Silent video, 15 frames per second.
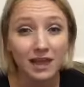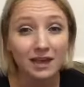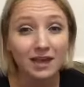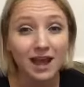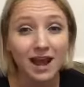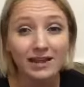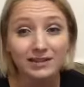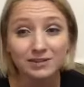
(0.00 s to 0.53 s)
And
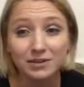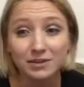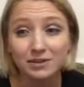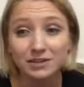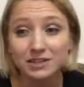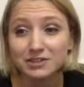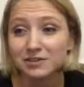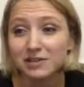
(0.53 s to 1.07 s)
I can
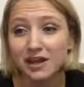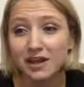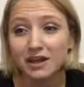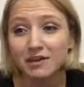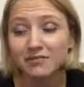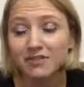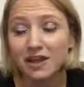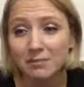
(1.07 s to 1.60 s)
totally do
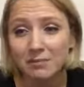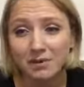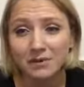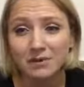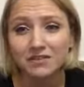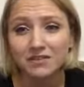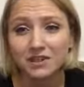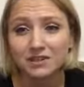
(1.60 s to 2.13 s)
that. If that
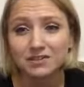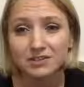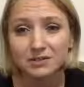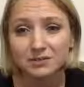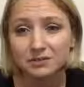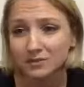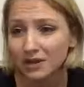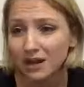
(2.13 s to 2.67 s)
motivates
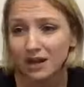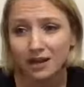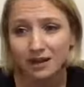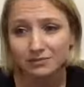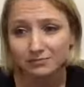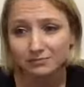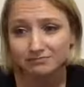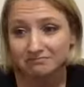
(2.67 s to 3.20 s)
you,
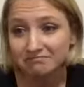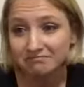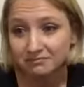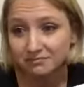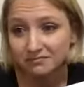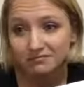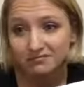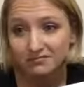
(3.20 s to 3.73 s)

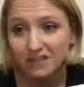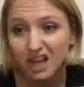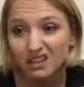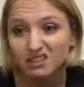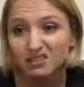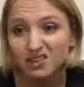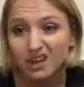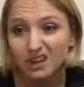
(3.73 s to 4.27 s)

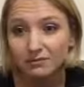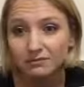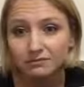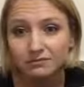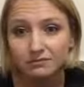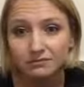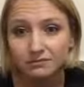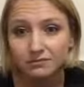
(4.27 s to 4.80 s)
I'll do that,
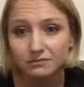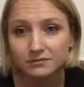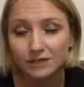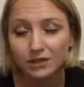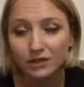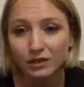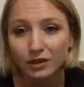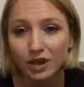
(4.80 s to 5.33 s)

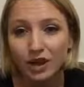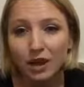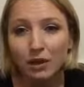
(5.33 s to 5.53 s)
you know.